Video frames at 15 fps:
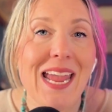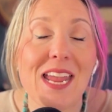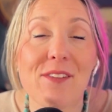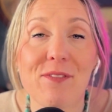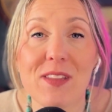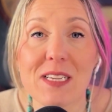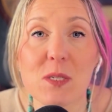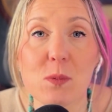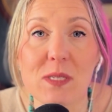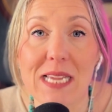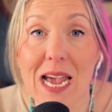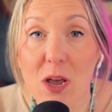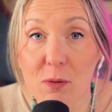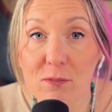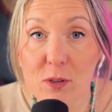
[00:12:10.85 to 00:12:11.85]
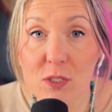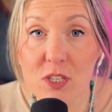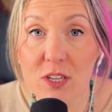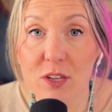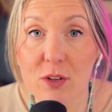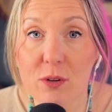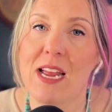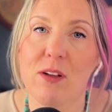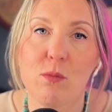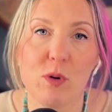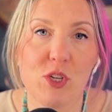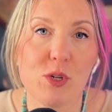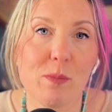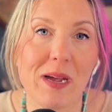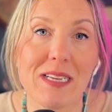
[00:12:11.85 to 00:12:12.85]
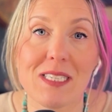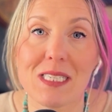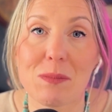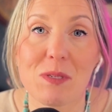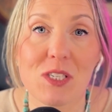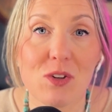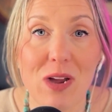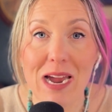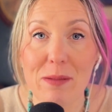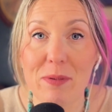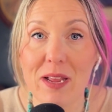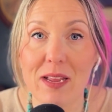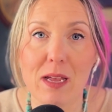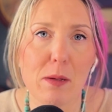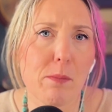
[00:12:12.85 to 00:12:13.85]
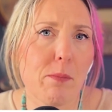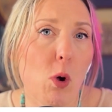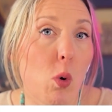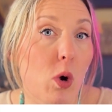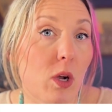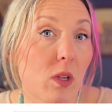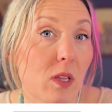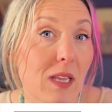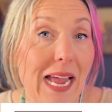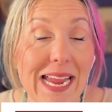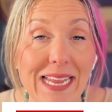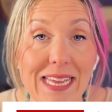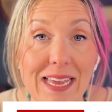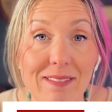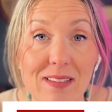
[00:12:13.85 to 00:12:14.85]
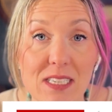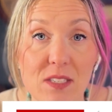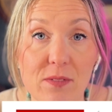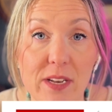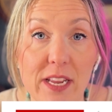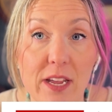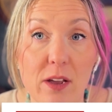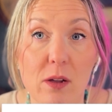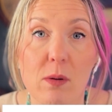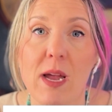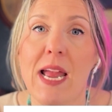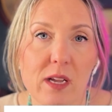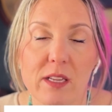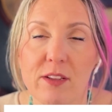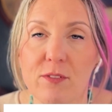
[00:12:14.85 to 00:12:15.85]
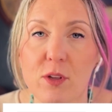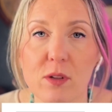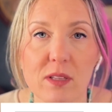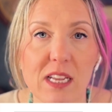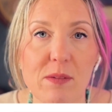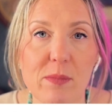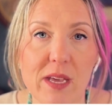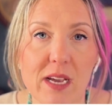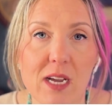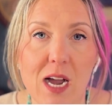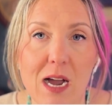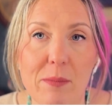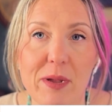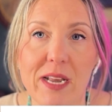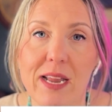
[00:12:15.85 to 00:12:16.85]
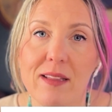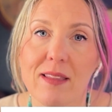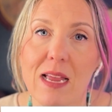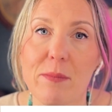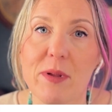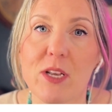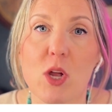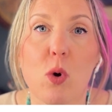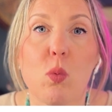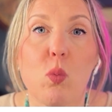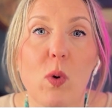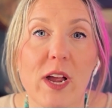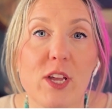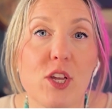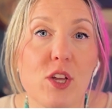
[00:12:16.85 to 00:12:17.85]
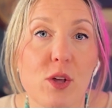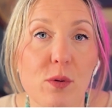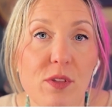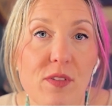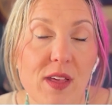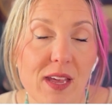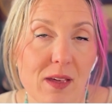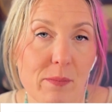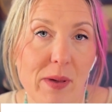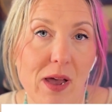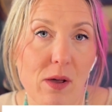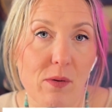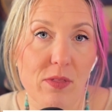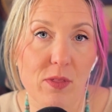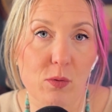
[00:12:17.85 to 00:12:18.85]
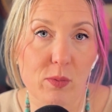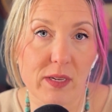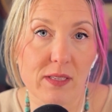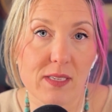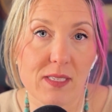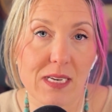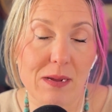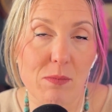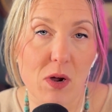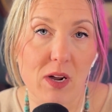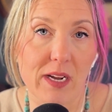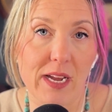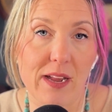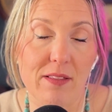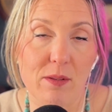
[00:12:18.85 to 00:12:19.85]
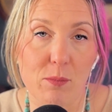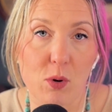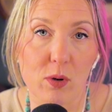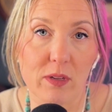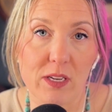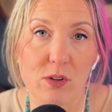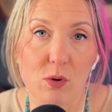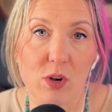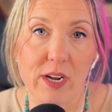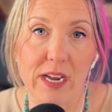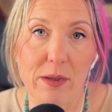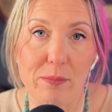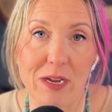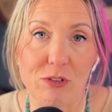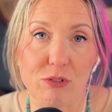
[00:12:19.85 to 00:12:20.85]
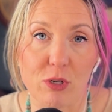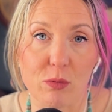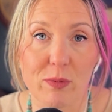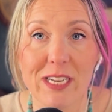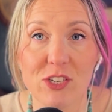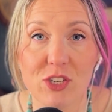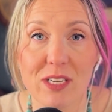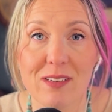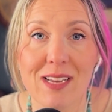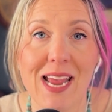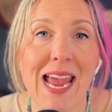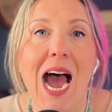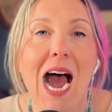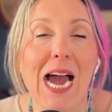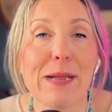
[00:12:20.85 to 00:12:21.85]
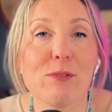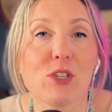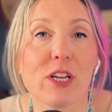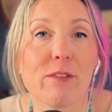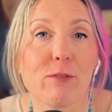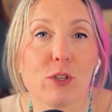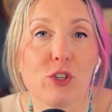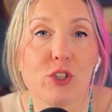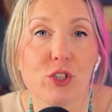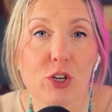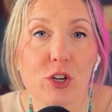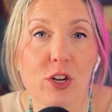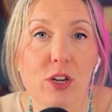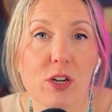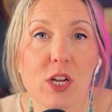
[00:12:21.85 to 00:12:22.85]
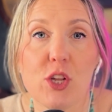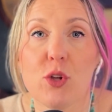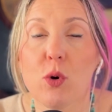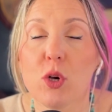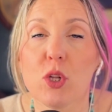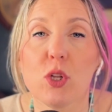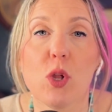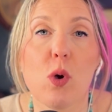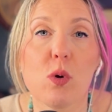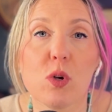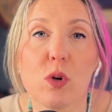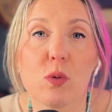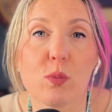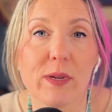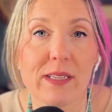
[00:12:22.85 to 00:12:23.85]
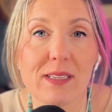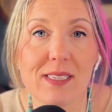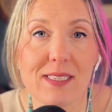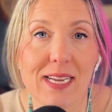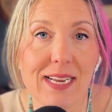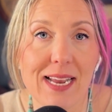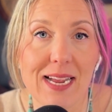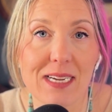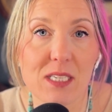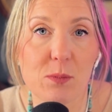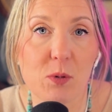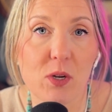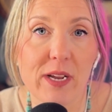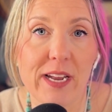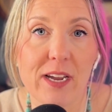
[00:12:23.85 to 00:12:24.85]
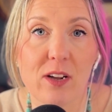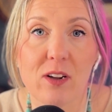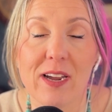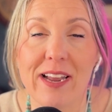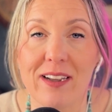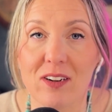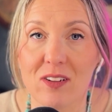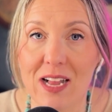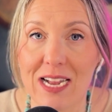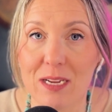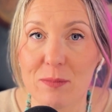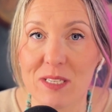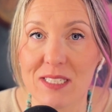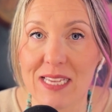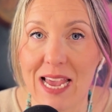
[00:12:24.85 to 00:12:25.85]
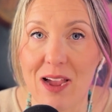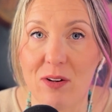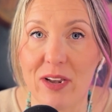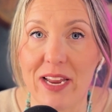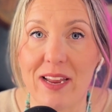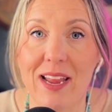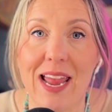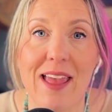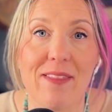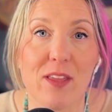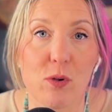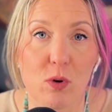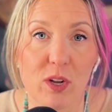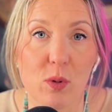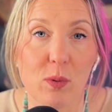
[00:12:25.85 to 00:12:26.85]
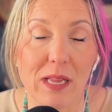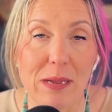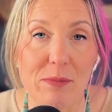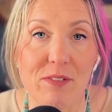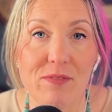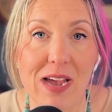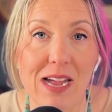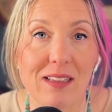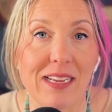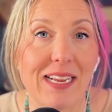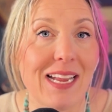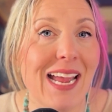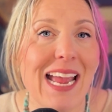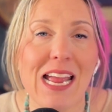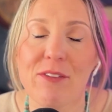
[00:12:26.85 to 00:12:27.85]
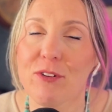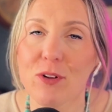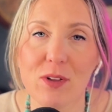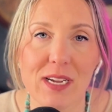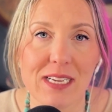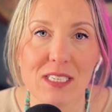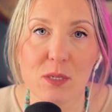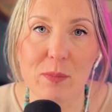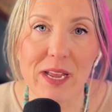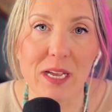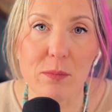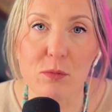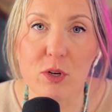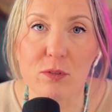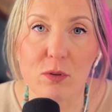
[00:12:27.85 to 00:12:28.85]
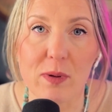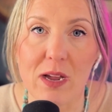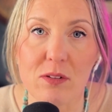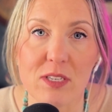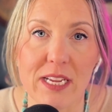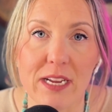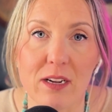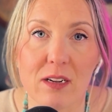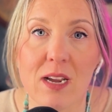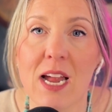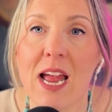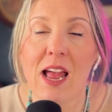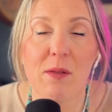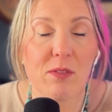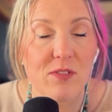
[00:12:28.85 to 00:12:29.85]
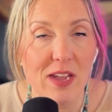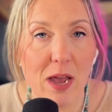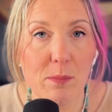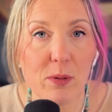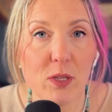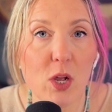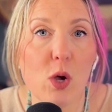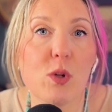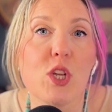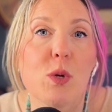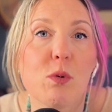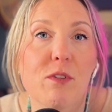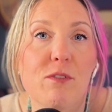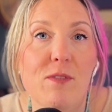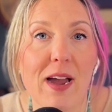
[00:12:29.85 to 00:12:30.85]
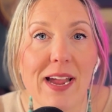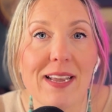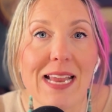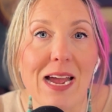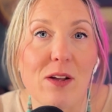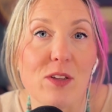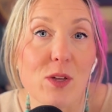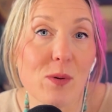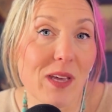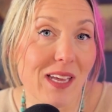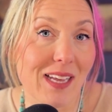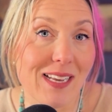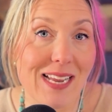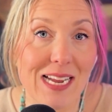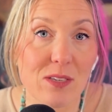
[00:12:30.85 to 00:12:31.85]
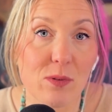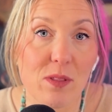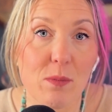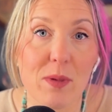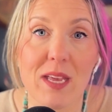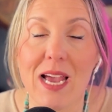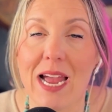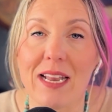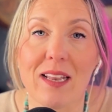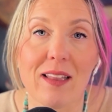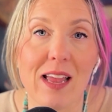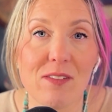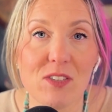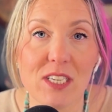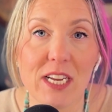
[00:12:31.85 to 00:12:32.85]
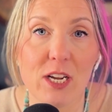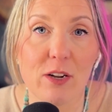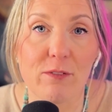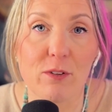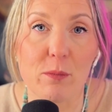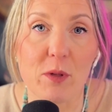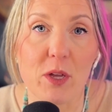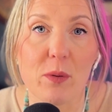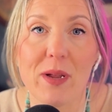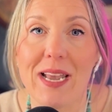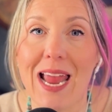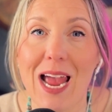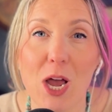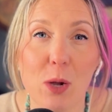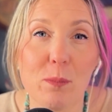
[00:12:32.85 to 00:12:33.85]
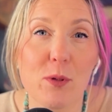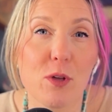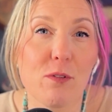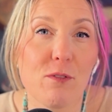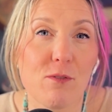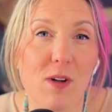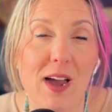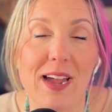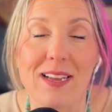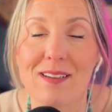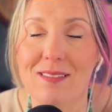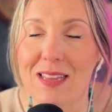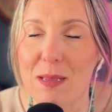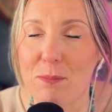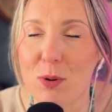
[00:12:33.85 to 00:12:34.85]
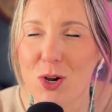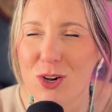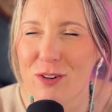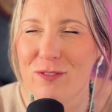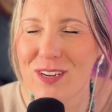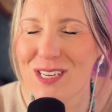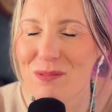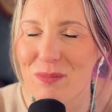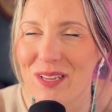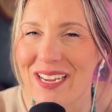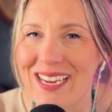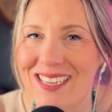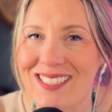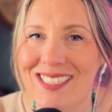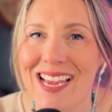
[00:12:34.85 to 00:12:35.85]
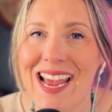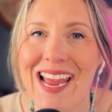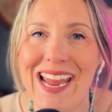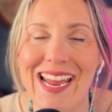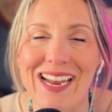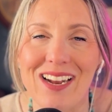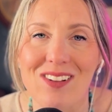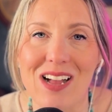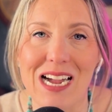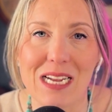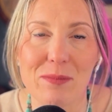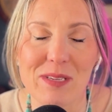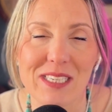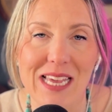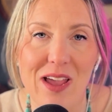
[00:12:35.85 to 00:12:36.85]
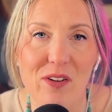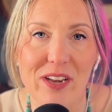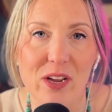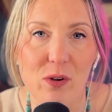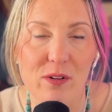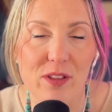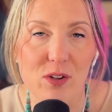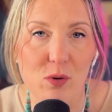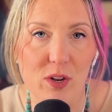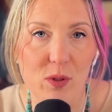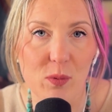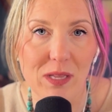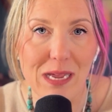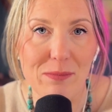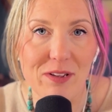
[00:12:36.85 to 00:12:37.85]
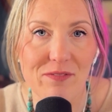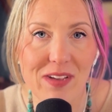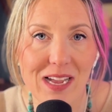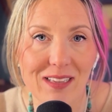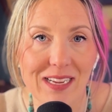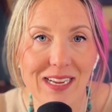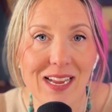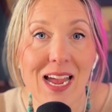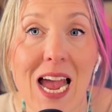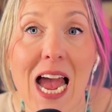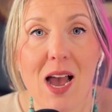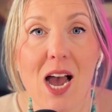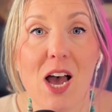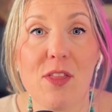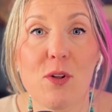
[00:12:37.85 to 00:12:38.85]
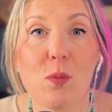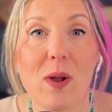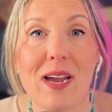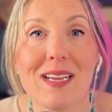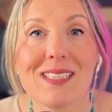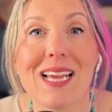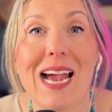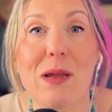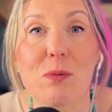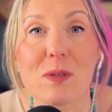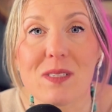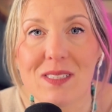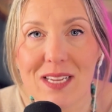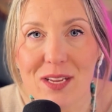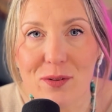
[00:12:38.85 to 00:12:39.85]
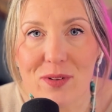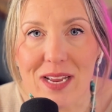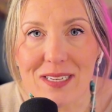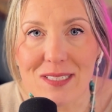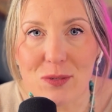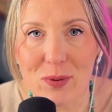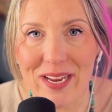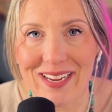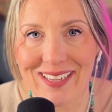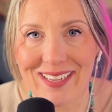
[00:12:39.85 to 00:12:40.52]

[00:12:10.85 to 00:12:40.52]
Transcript: If this was helpful to you, would you mind subscribing or liking this video? If you'd leave me a comment and let me know what you think about the real estate market in the Portland, Oregon metro region. I'm Jennifer Schurter, your local real estate expert here in Clackamas County and the North Willamette Valley. If you're looking to make a move around here, down below you will find how you can connect with me. I'd love to hear from you and help you find the perfect place in Clackamas County or the North Willamette Valley. Otherwise, I will see you next week.